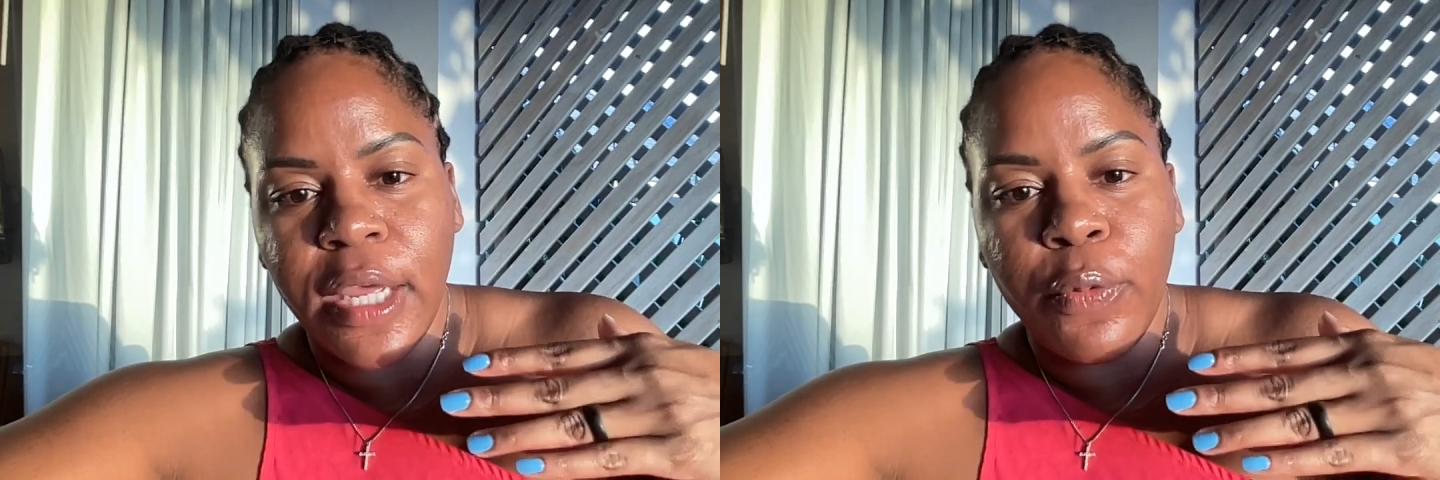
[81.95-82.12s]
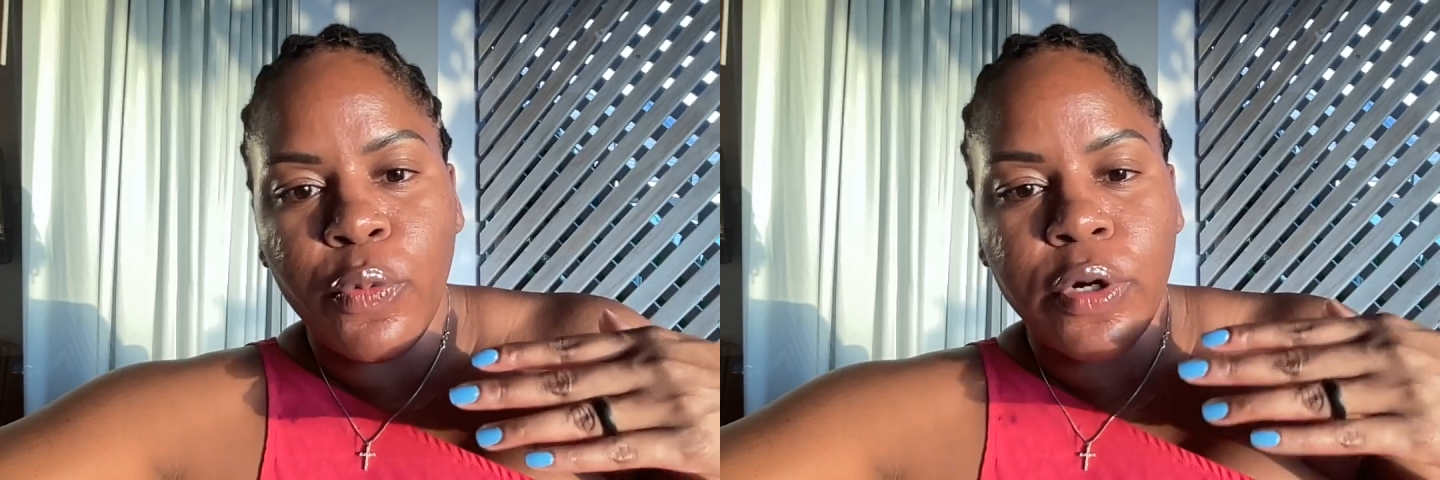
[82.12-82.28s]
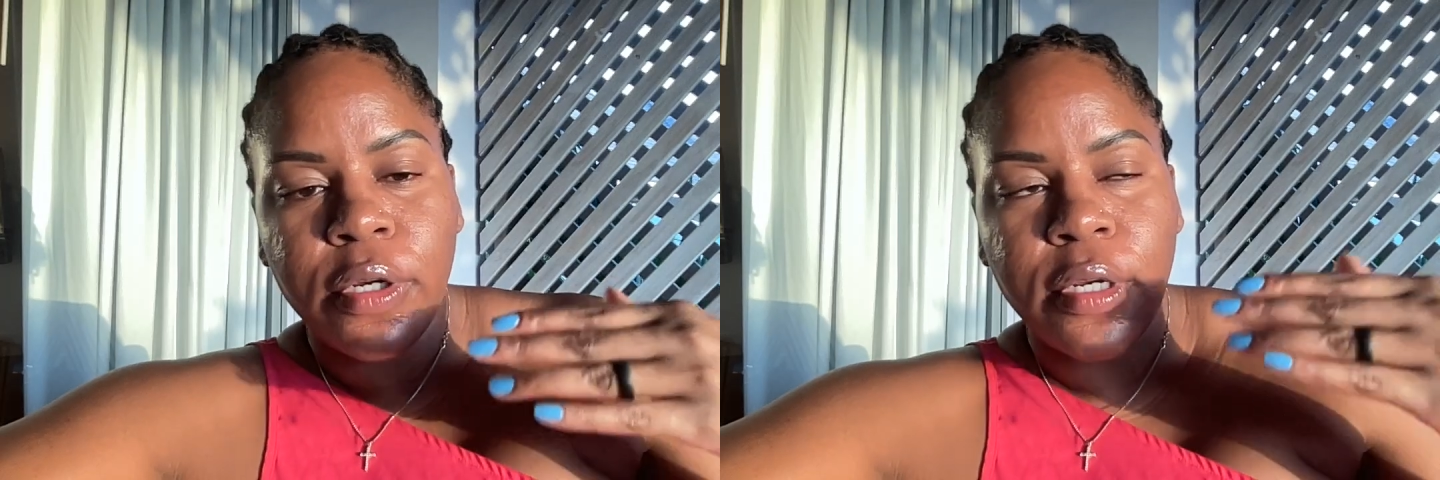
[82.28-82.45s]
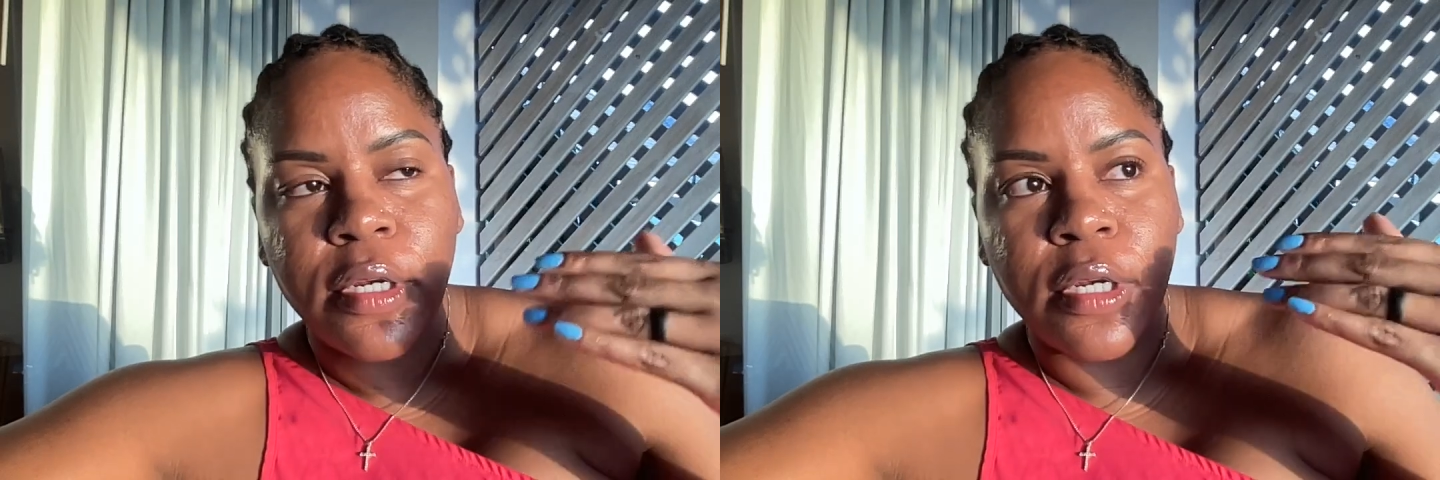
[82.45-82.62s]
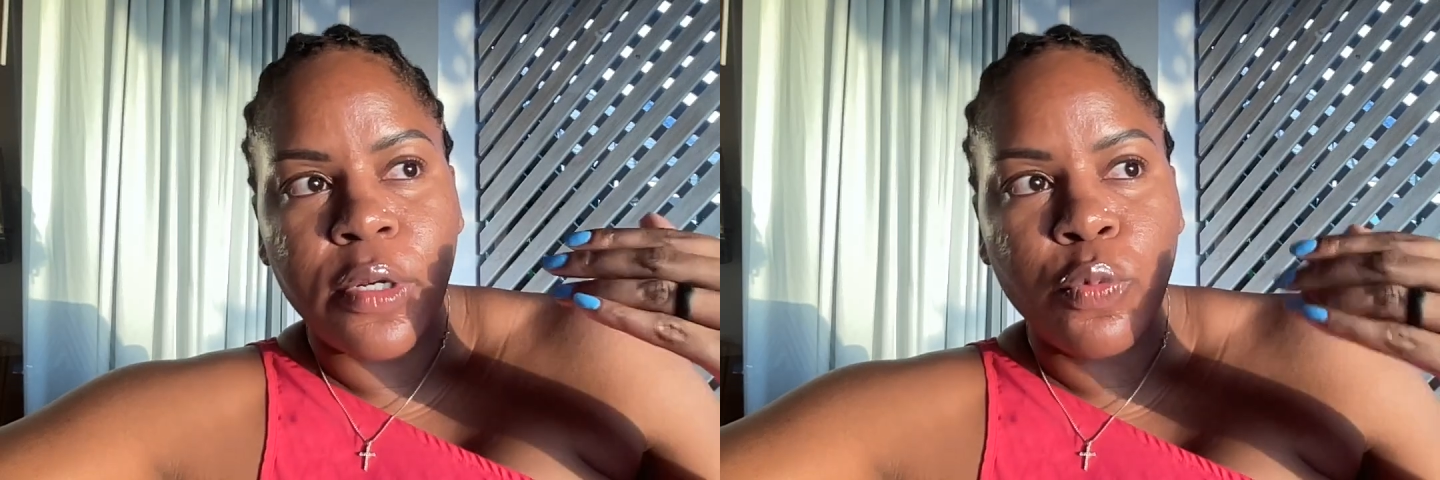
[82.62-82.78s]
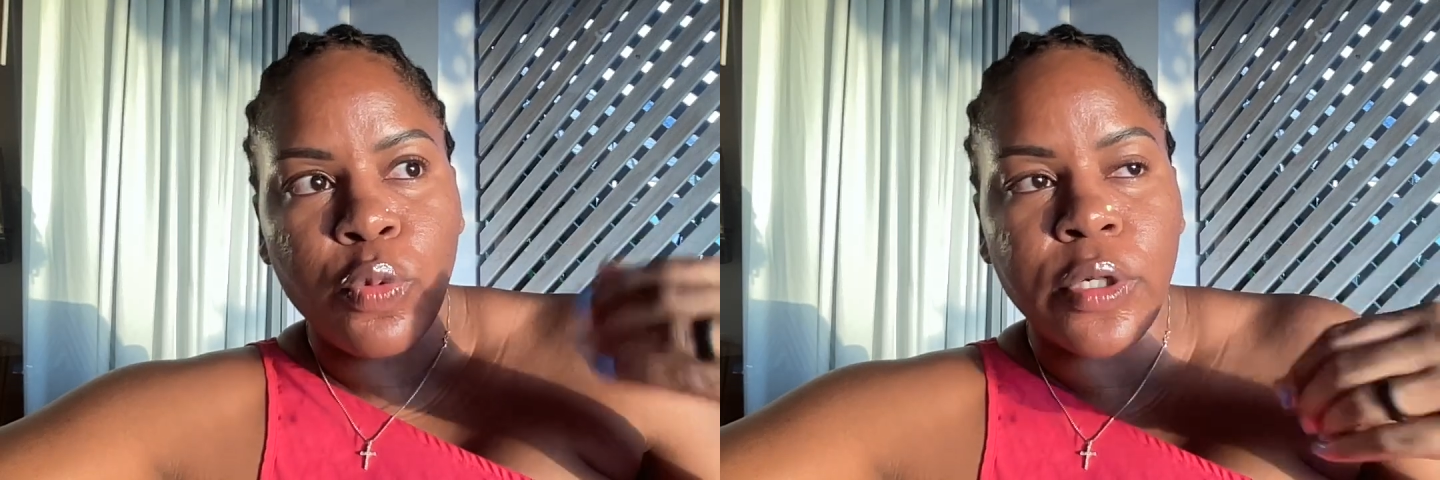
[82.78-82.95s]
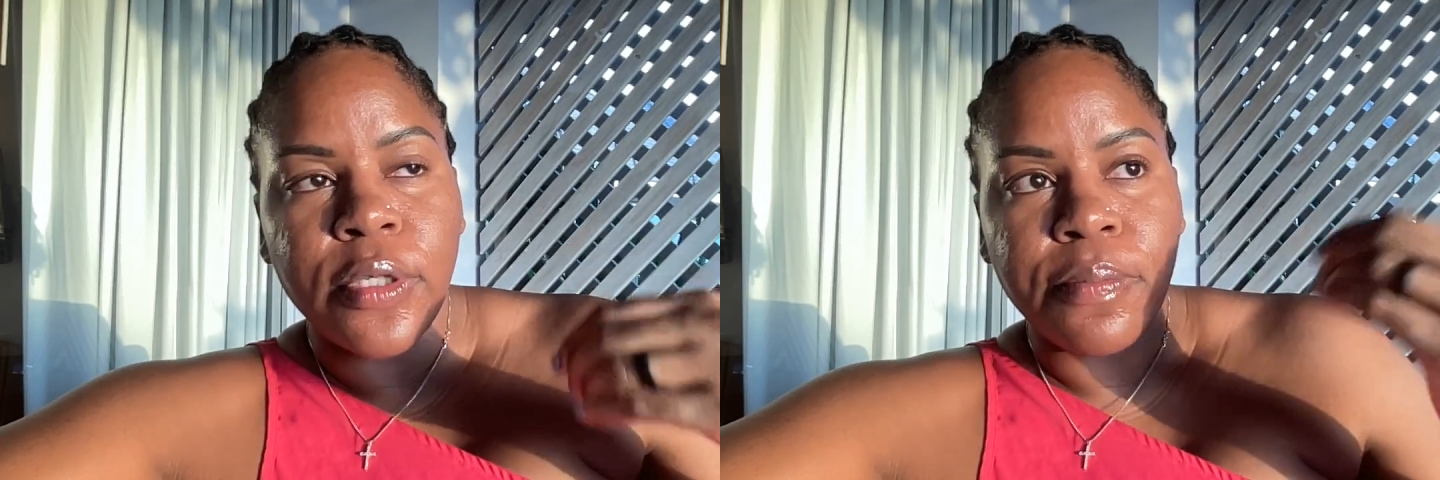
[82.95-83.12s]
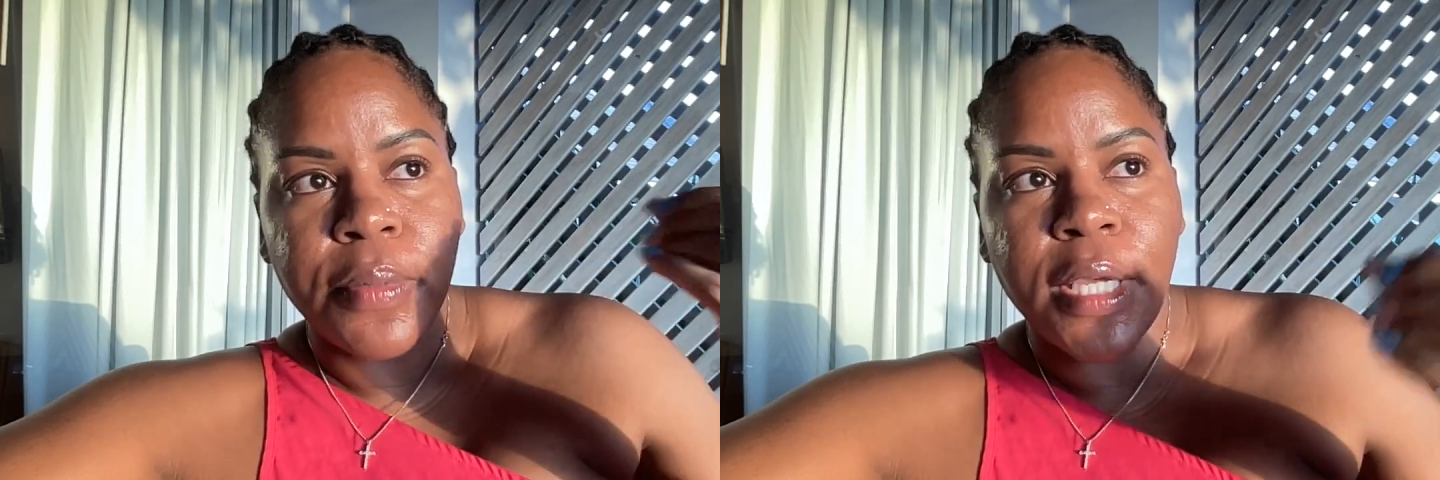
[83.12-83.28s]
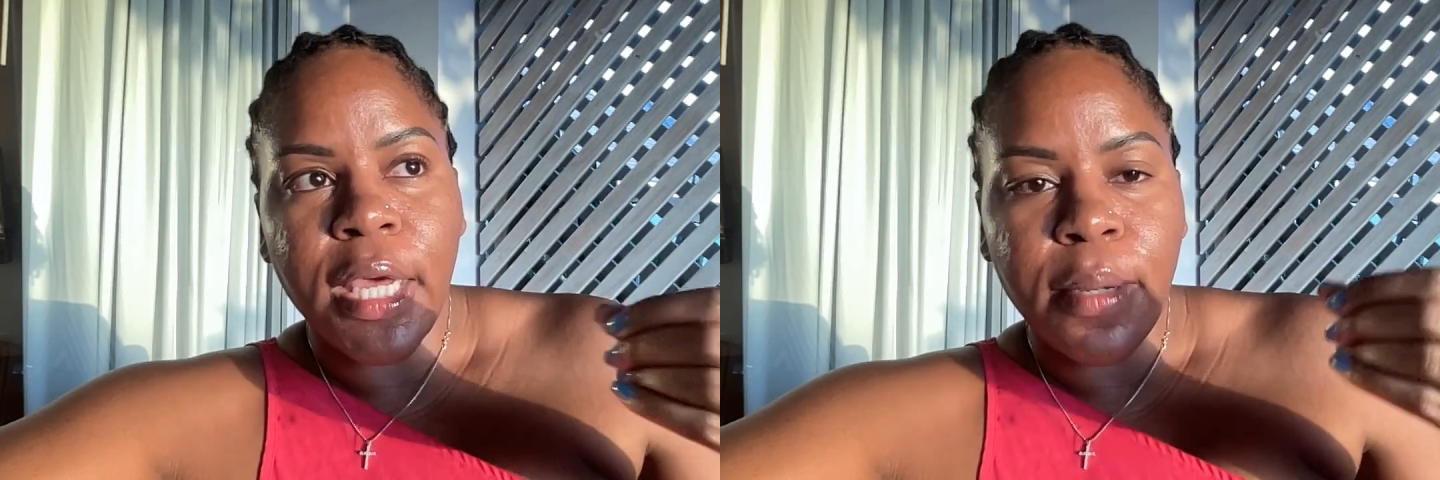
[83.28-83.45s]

wouldn't be